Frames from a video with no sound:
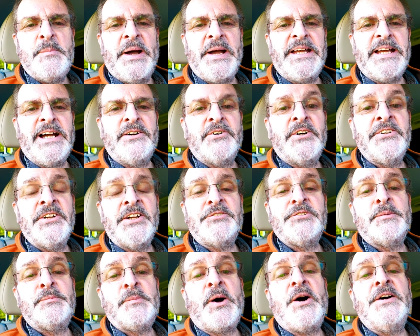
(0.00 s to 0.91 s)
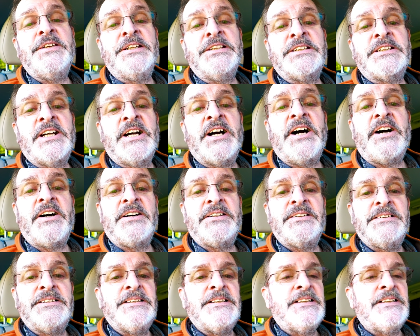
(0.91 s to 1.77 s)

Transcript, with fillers: payout enough to buy this car,